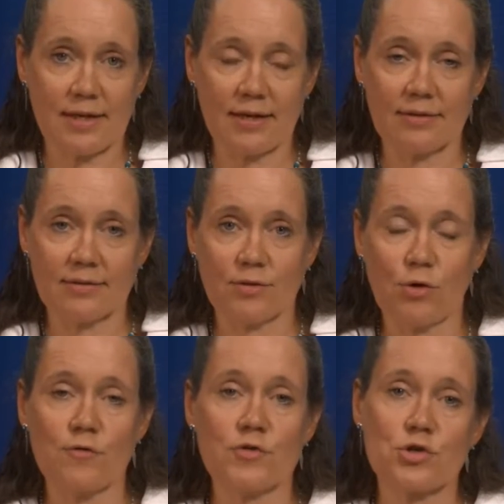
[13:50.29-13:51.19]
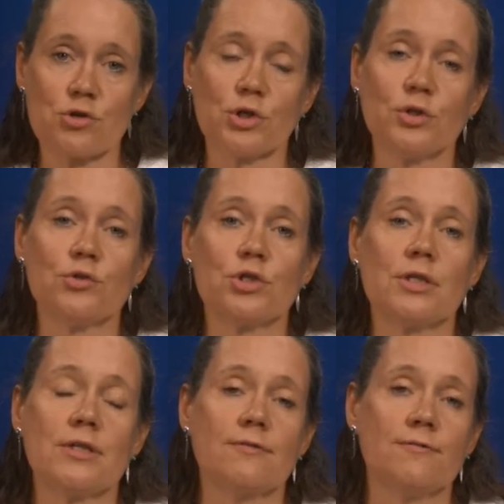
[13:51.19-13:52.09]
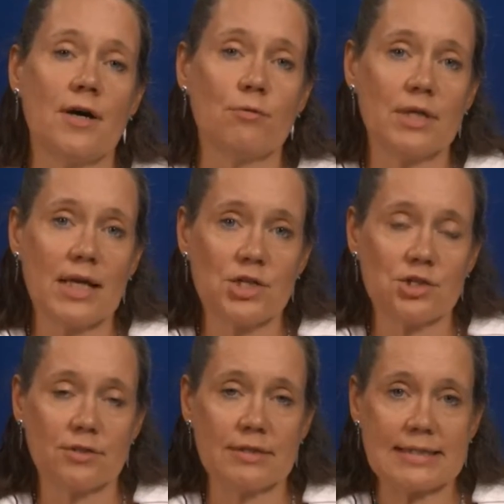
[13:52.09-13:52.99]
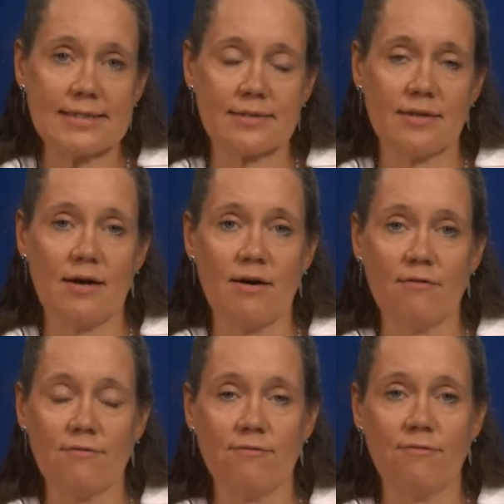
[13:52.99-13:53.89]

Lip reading: and offshore usually the foundations are